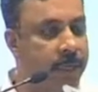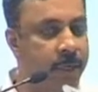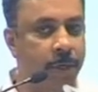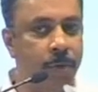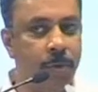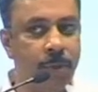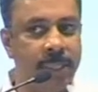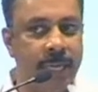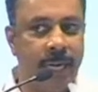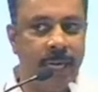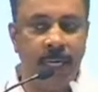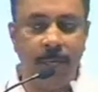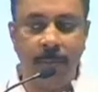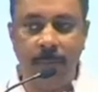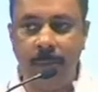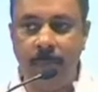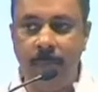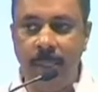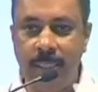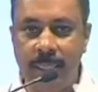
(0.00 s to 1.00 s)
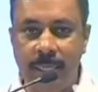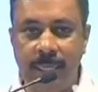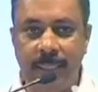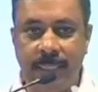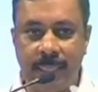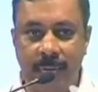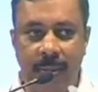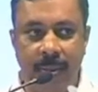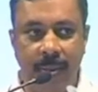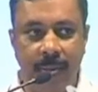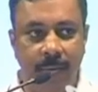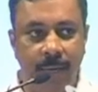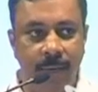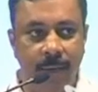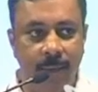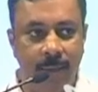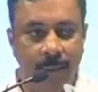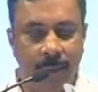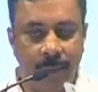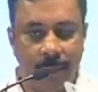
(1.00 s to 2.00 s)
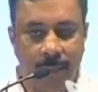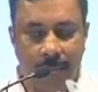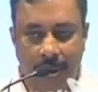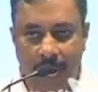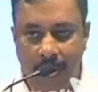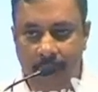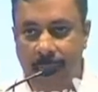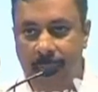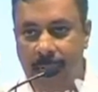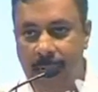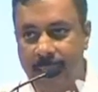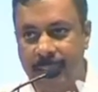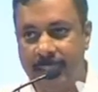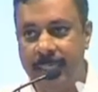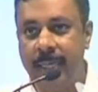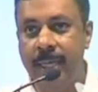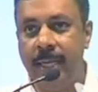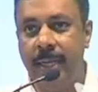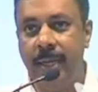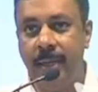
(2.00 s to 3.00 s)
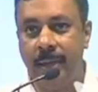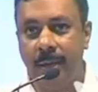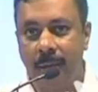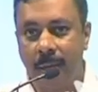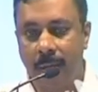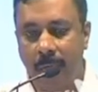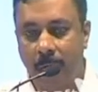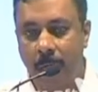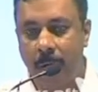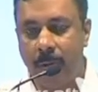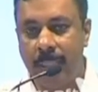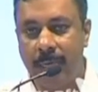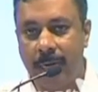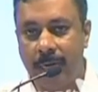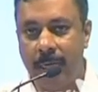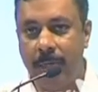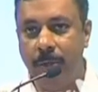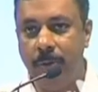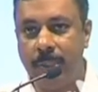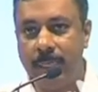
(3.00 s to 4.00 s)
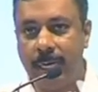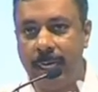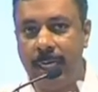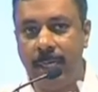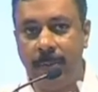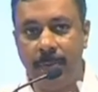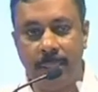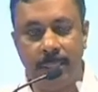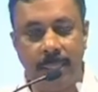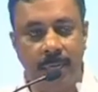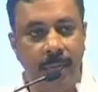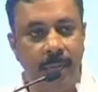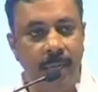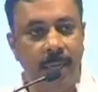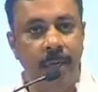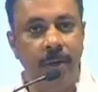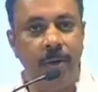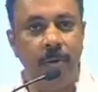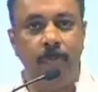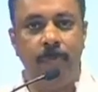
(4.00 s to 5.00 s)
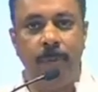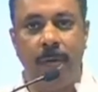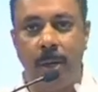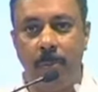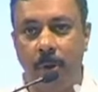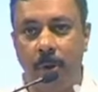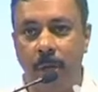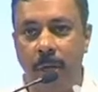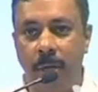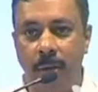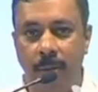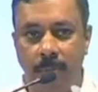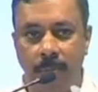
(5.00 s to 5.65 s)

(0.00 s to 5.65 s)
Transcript: news item in business line and see how that news item is linking to palm oil.